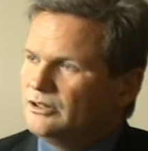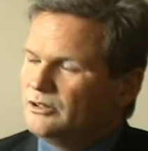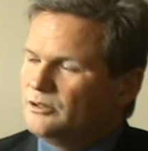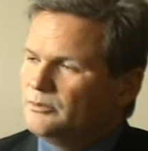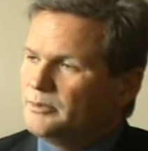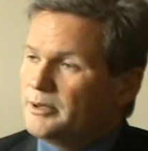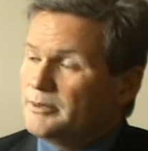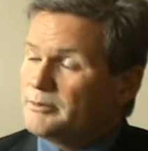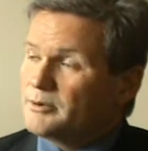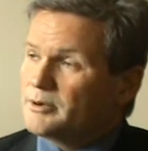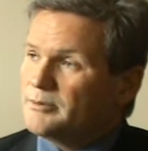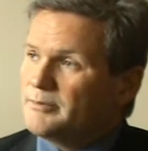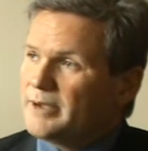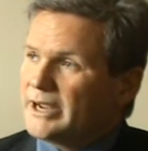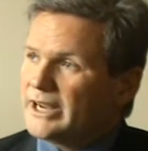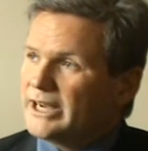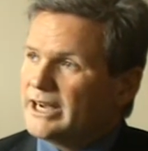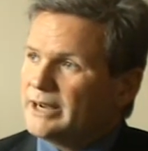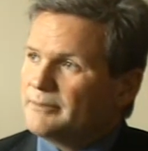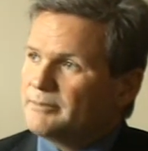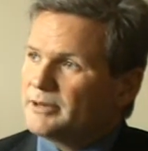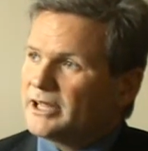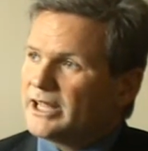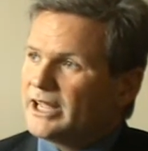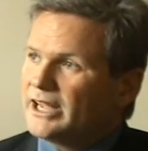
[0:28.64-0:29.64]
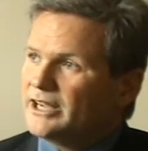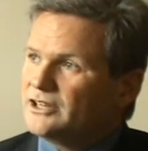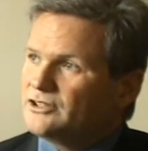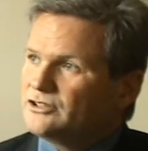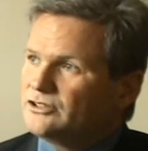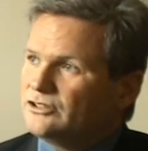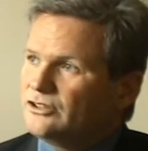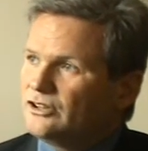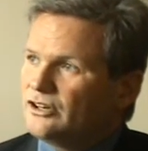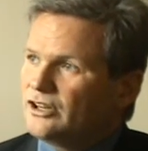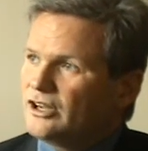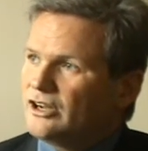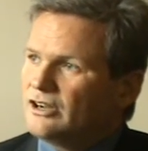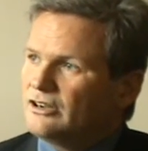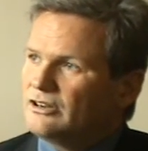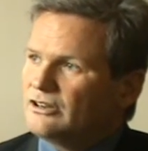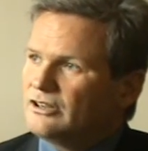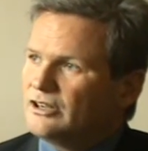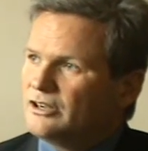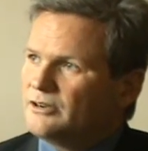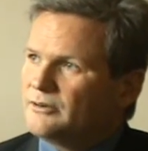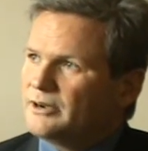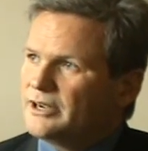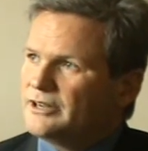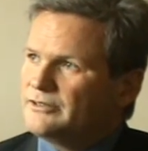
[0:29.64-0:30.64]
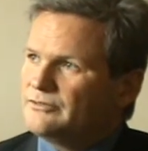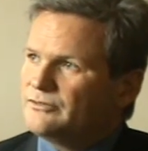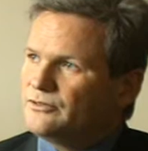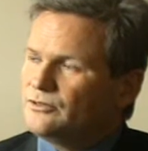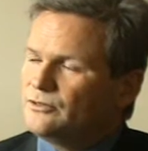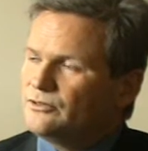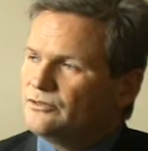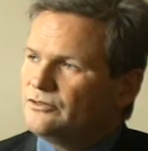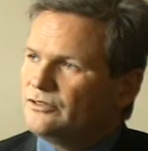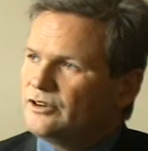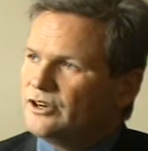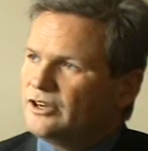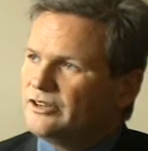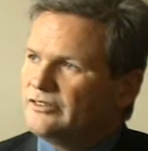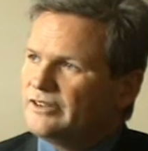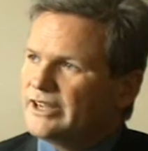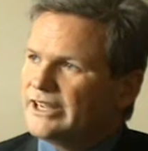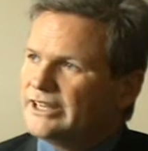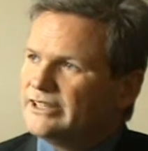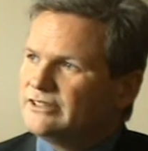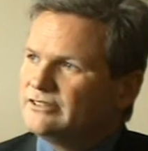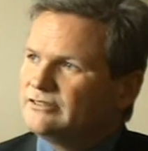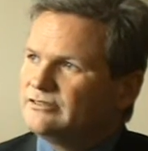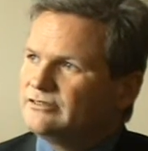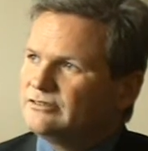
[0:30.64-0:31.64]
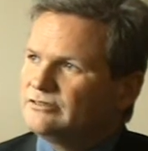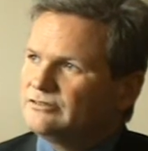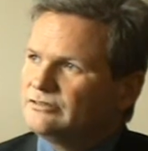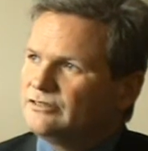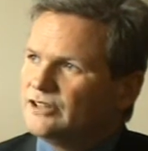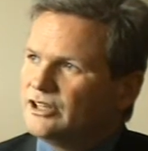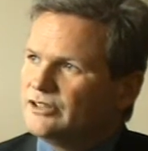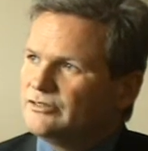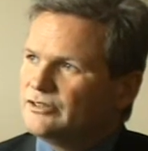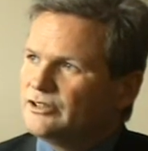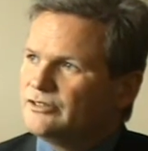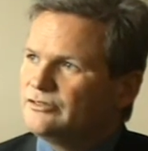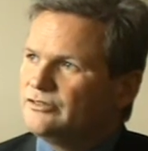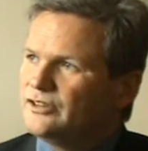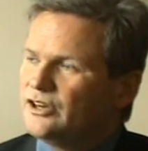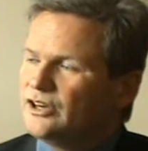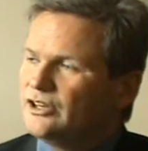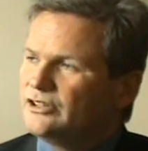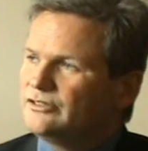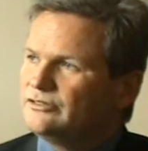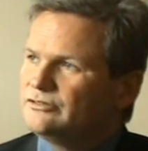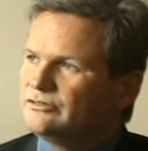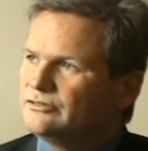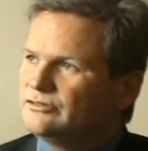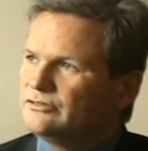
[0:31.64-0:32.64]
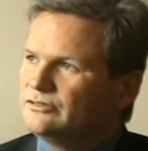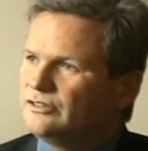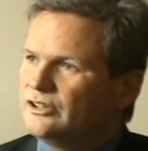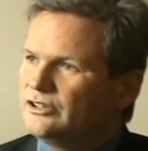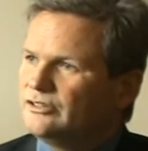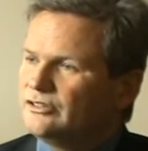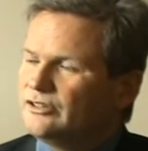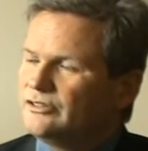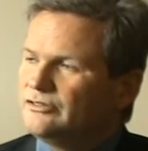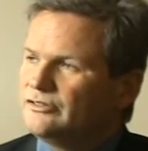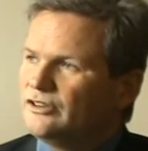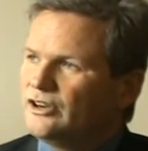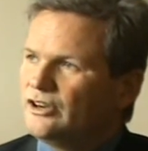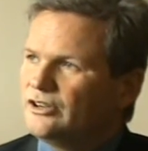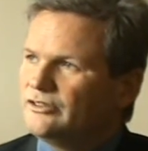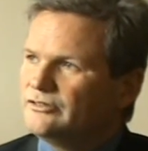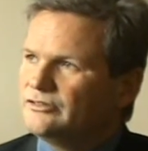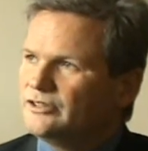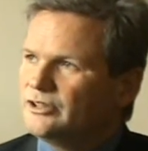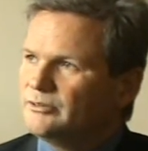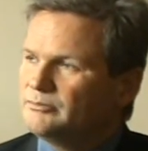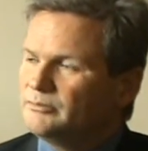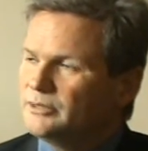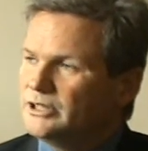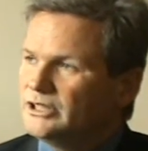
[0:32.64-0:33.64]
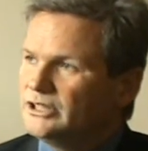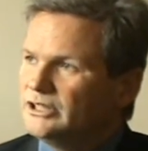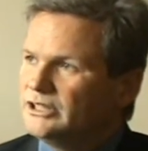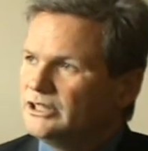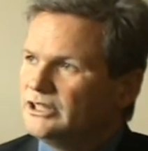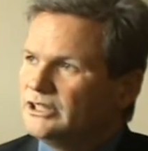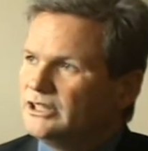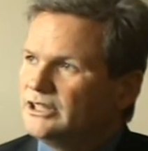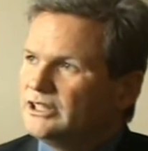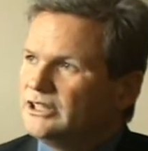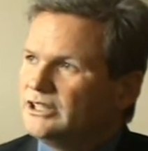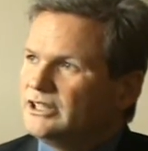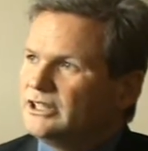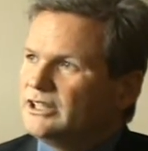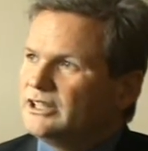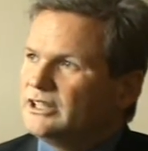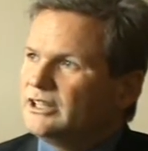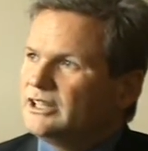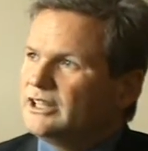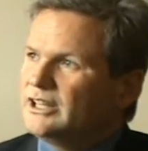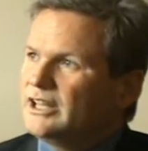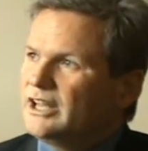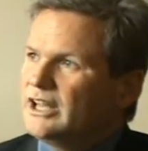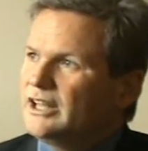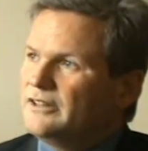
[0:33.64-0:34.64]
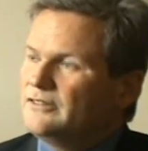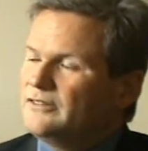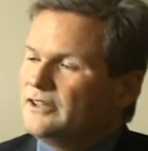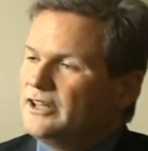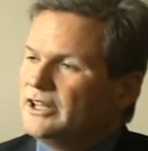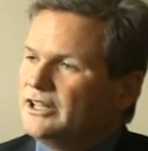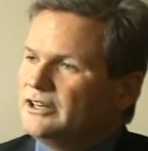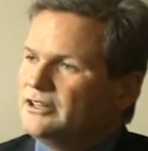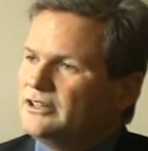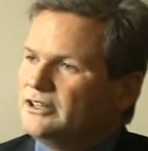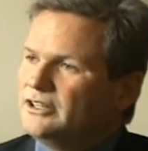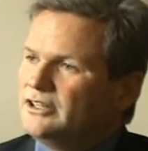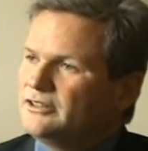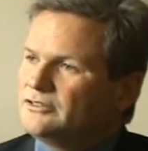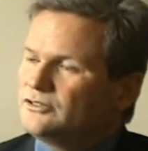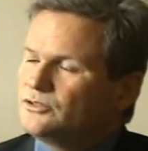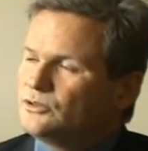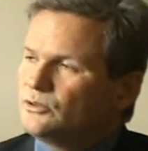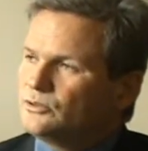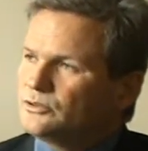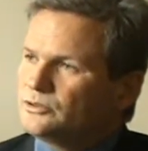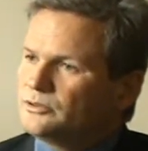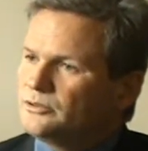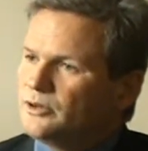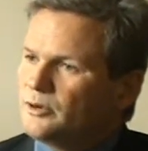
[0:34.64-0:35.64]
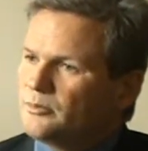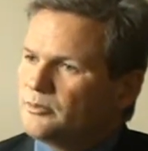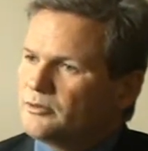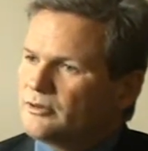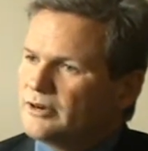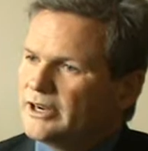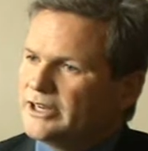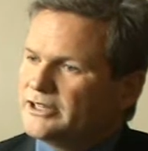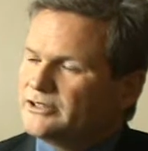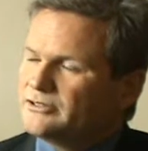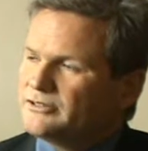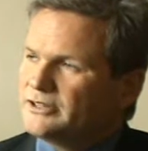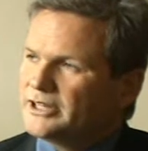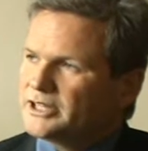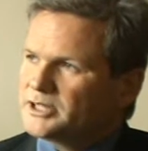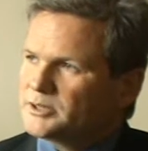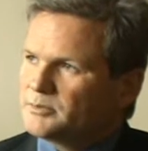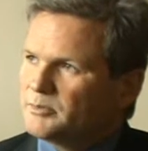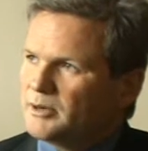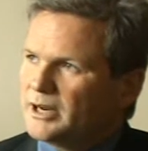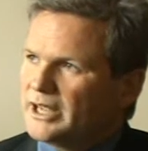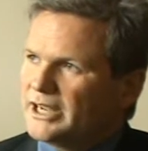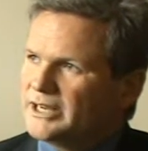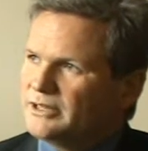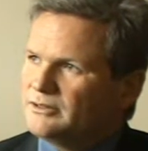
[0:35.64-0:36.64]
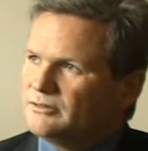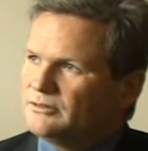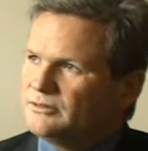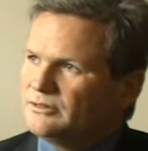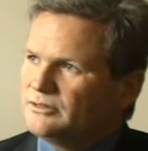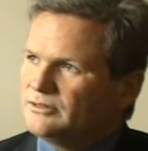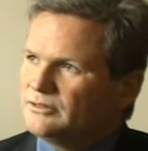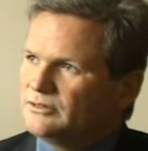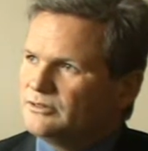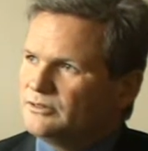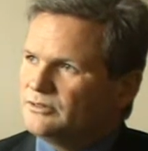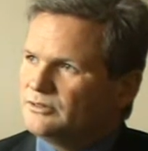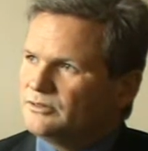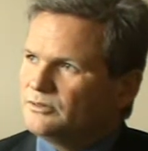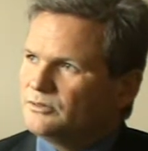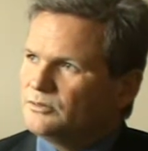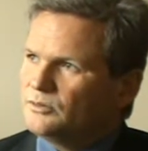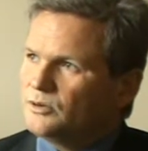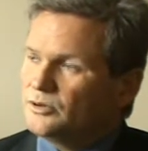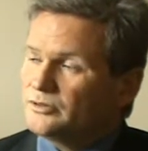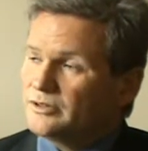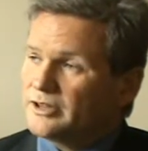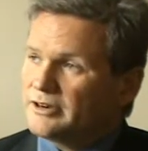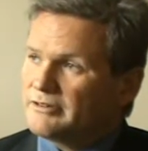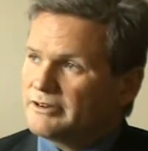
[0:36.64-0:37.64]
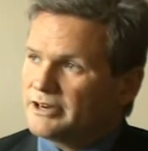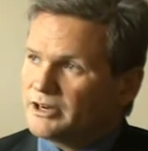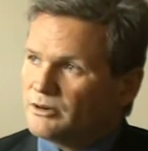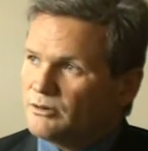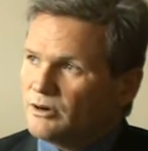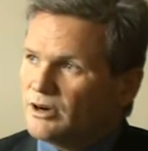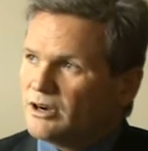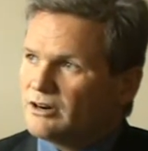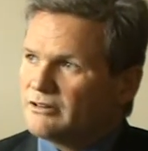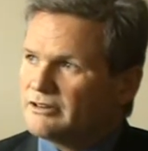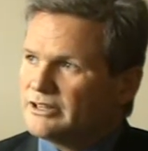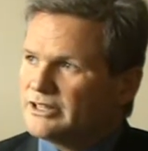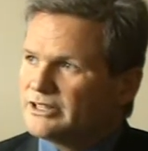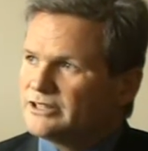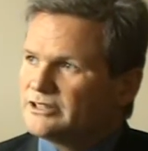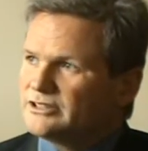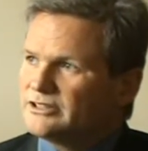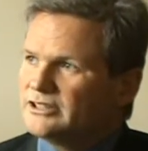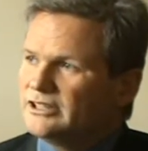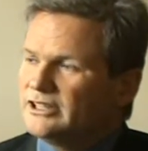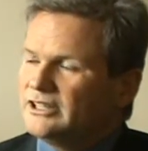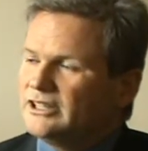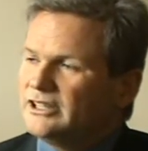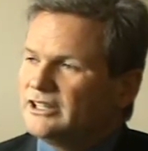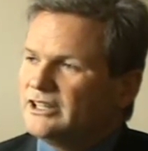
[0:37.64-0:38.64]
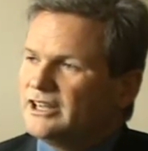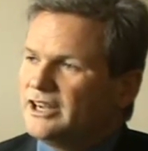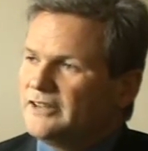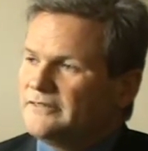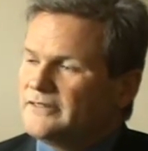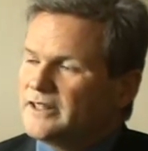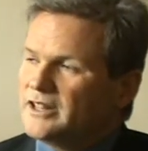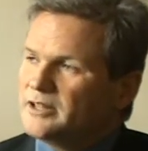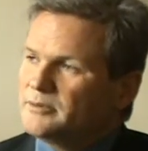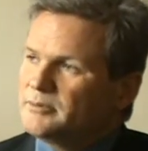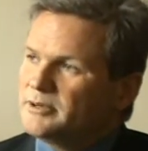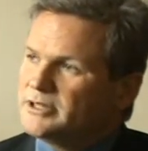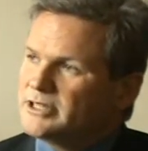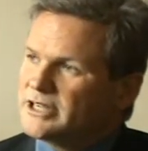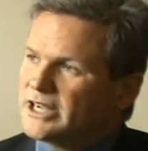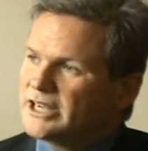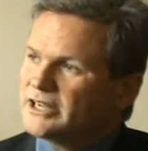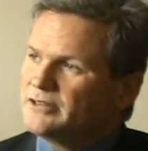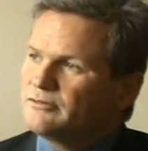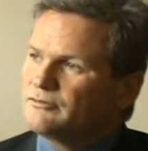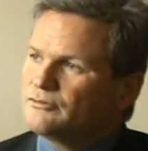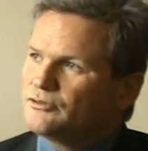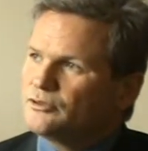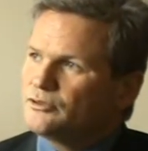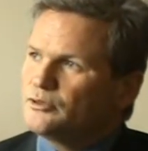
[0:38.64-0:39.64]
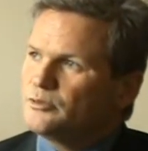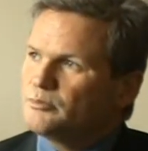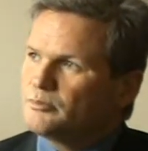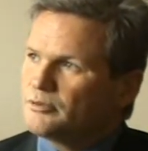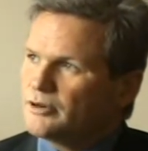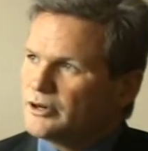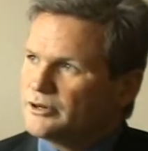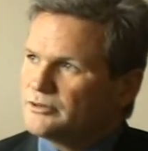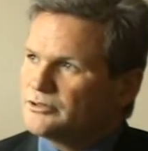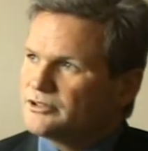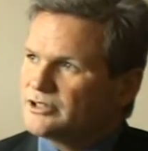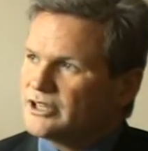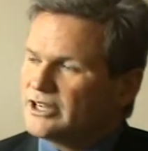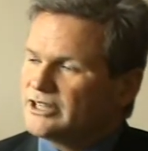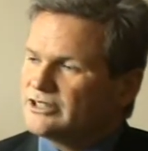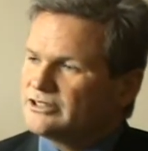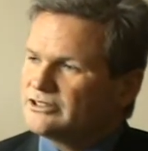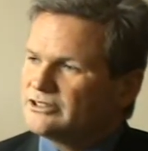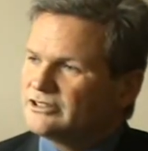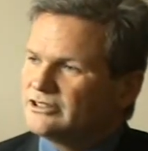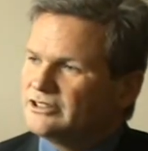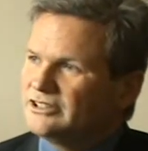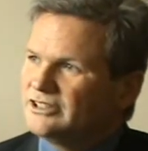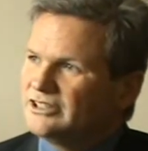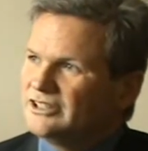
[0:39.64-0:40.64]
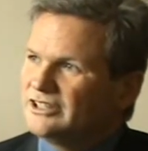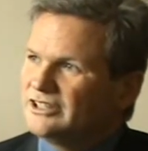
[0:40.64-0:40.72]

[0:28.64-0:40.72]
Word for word: Well, people can make an application on our 08458 505 505 number, and then talk to an operator and explain what their inquiry is, and then they'll be taken through the process.